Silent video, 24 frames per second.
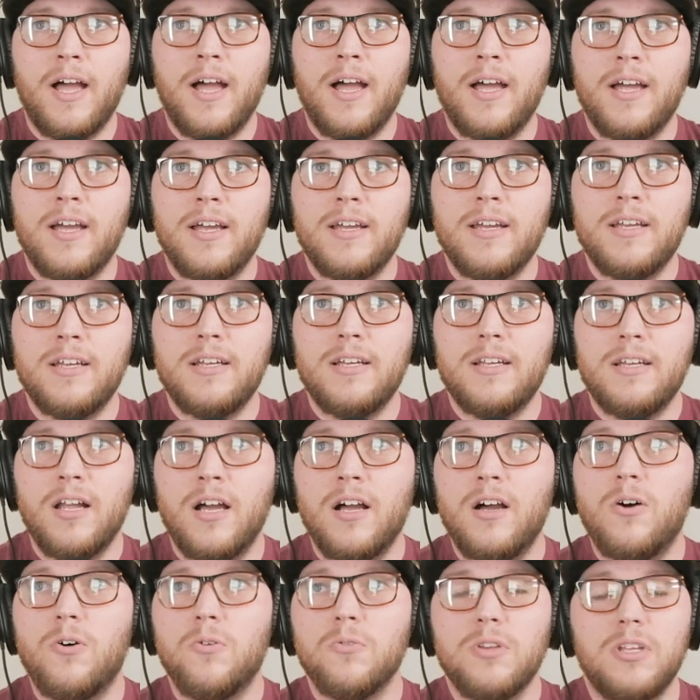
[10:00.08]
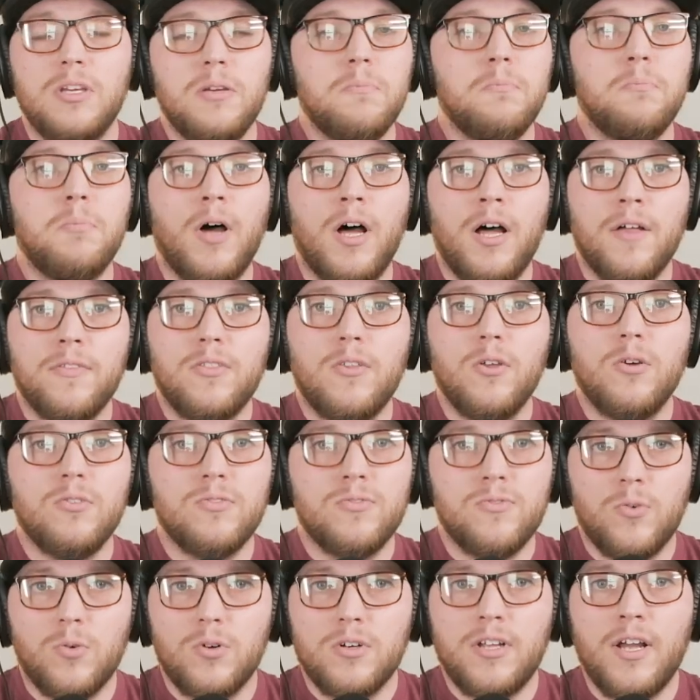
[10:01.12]
I not only bought those
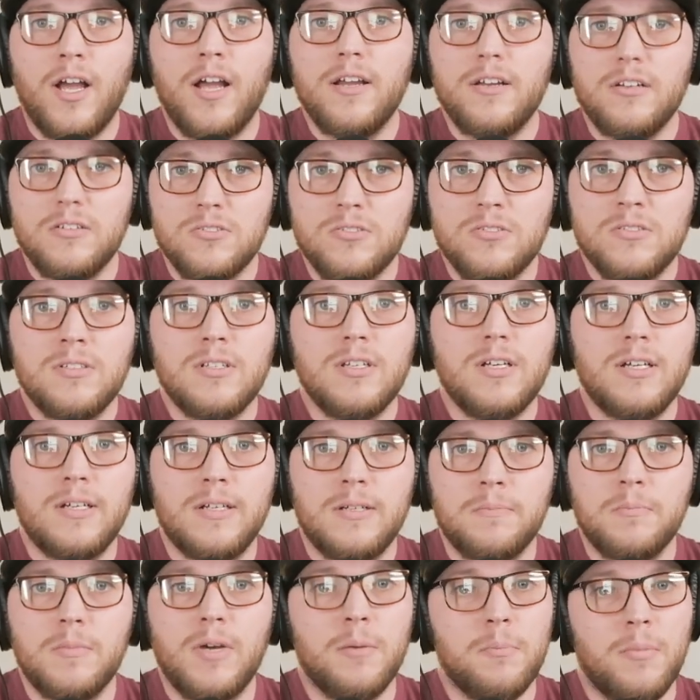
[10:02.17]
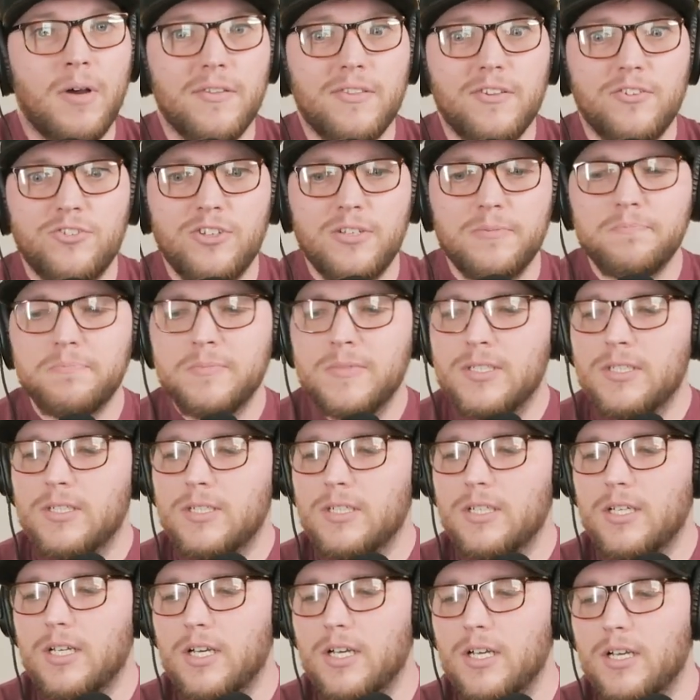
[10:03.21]
four tires, I bought the Jeep
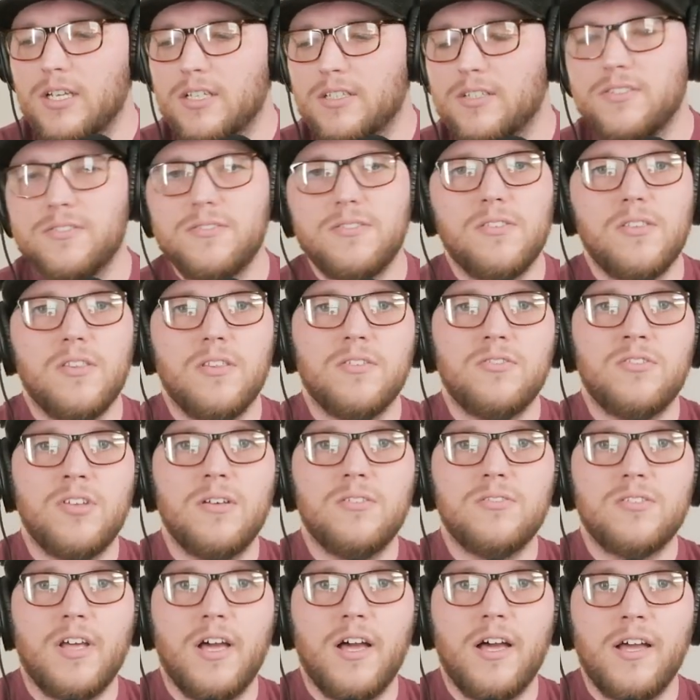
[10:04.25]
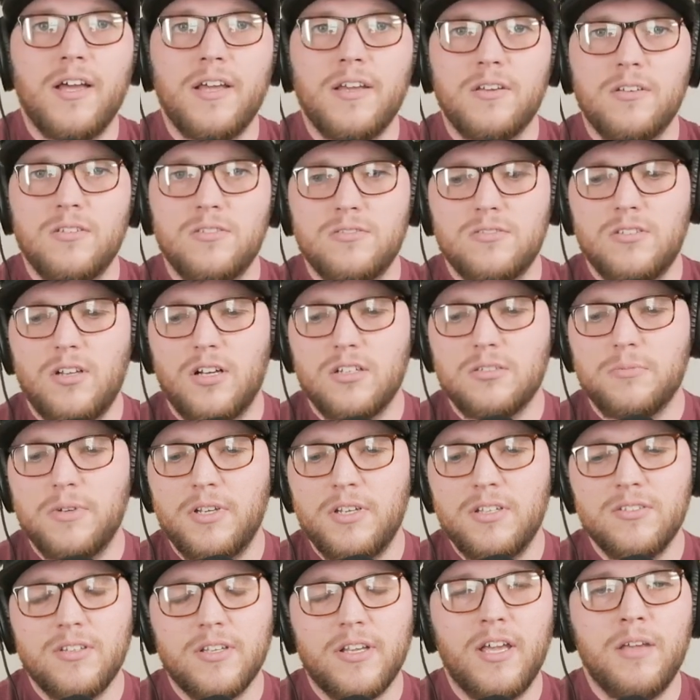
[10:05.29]
because the sales guy talked to me and
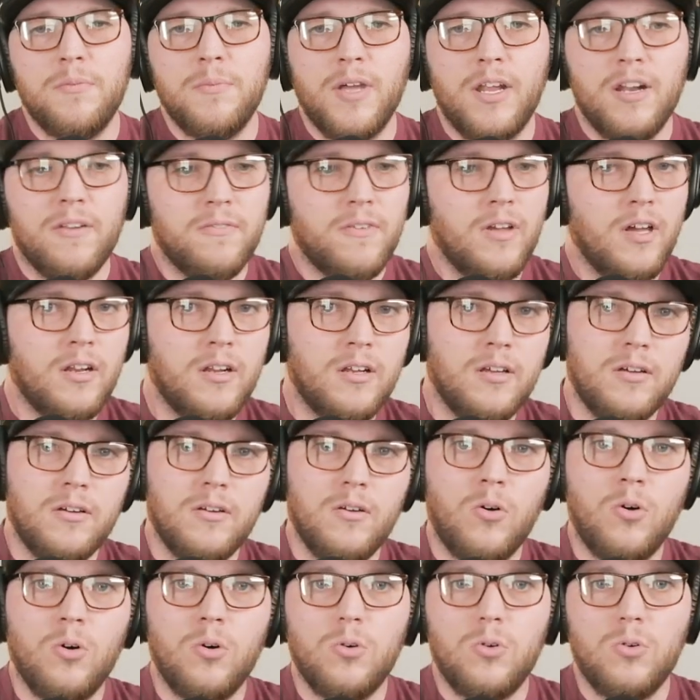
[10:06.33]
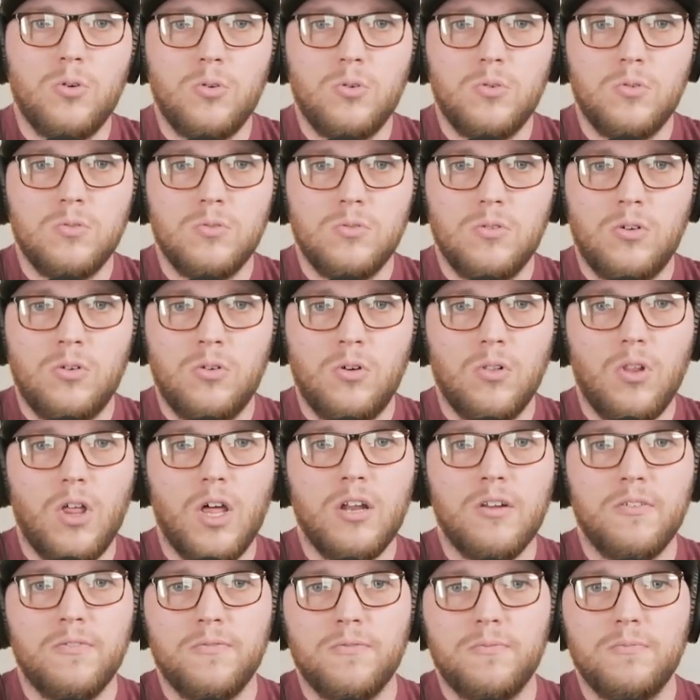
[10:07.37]
he's like, "Hey man, I've got a whole
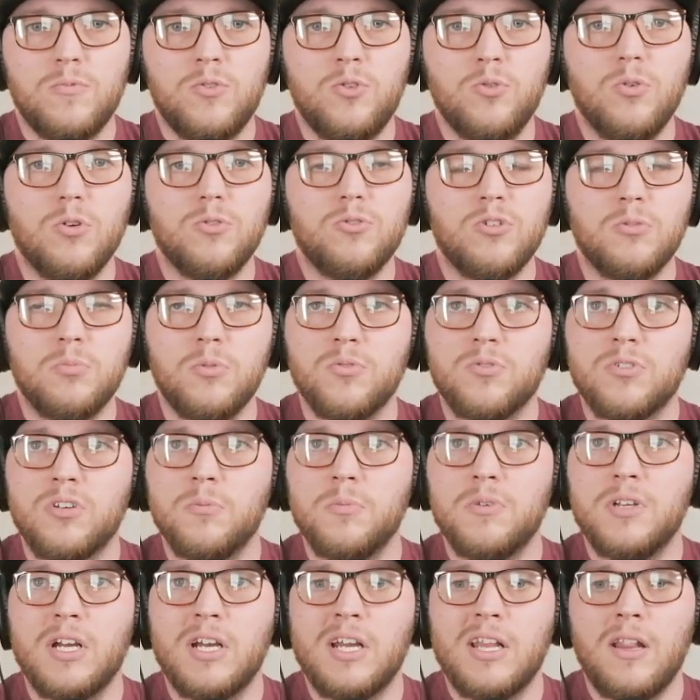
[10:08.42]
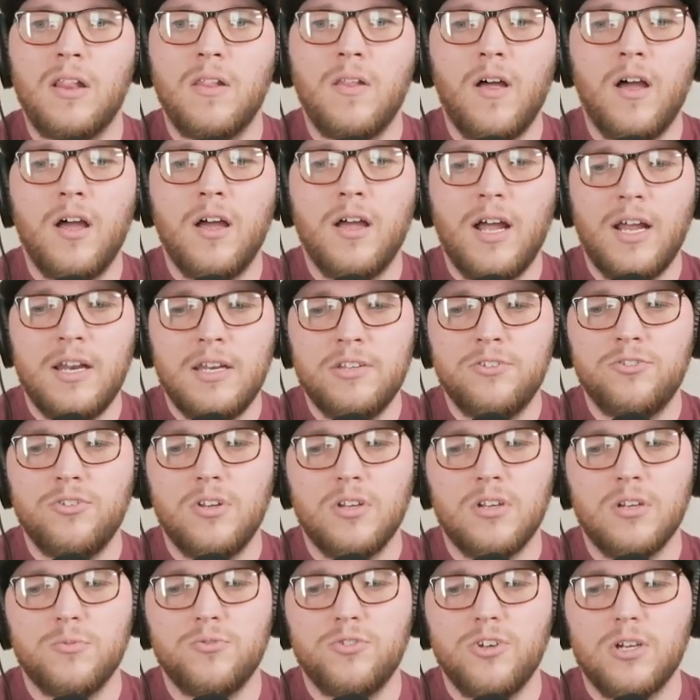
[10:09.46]
lot of 2.0 turbos coming down to the lot. I need you to
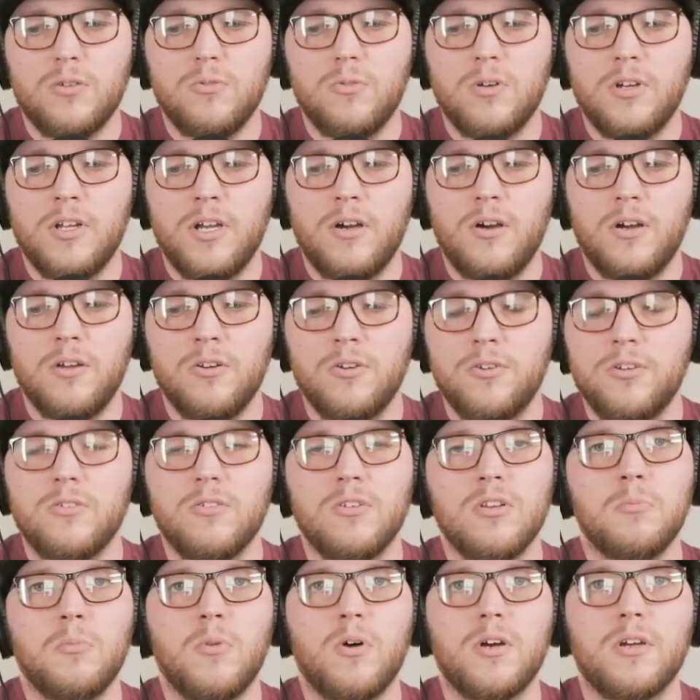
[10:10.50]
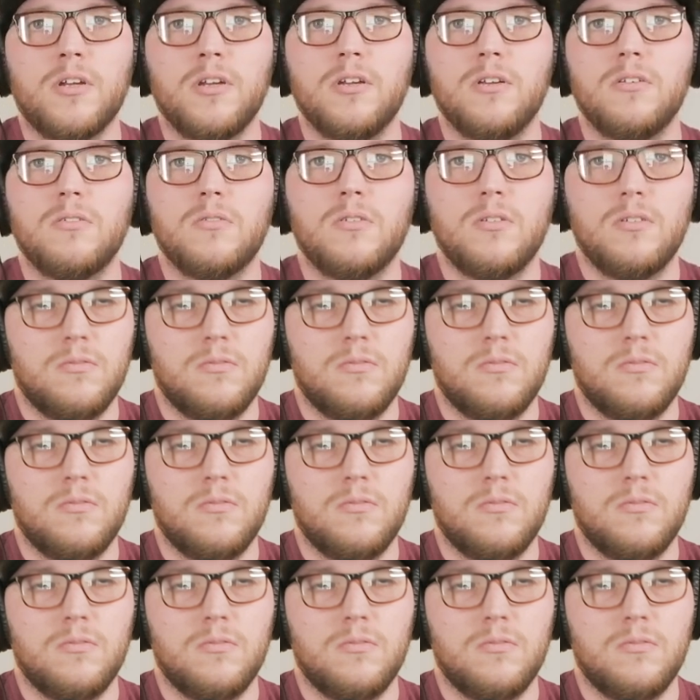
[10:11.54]
come check one out. I know you're in the market."